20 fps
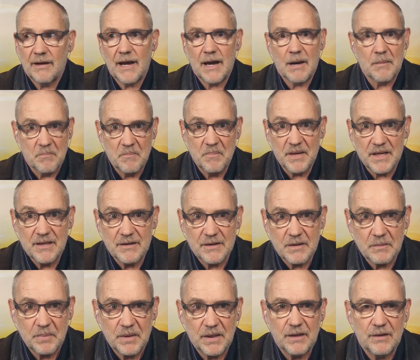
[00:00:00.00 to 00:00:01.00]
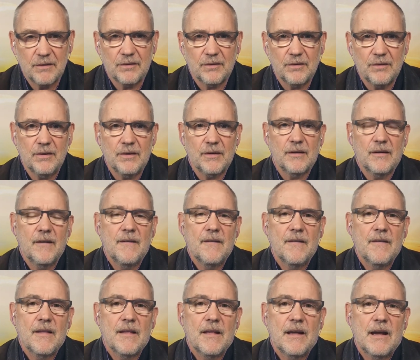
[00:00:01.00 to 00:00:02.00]
Our beer depends on it.
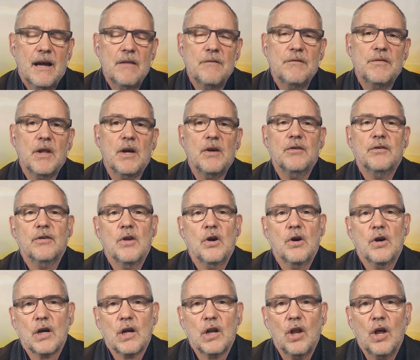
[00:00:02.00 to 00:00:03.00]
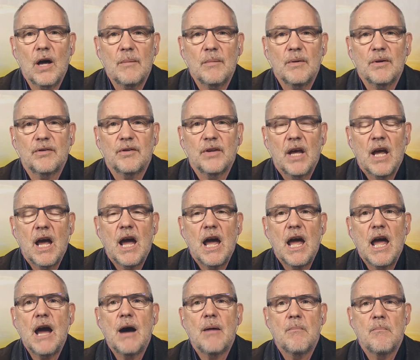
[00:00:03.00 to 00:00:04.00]
And for those in hot climates,
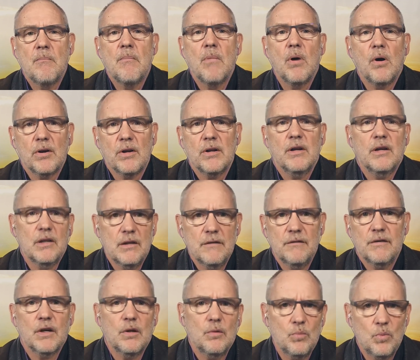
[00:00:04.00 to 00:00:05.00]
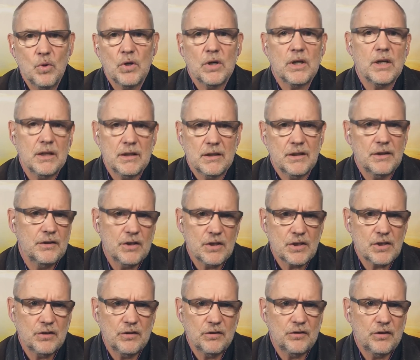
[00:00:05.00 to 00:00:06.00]
our modern living and working
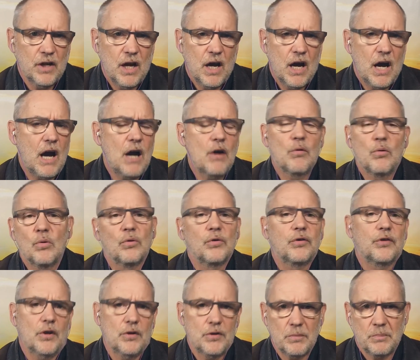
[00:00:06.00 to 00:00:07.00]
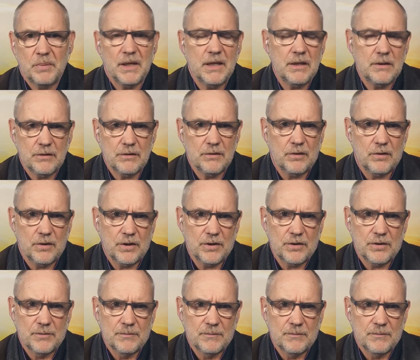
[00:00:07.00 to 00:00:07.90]
conditions are also dependent on it.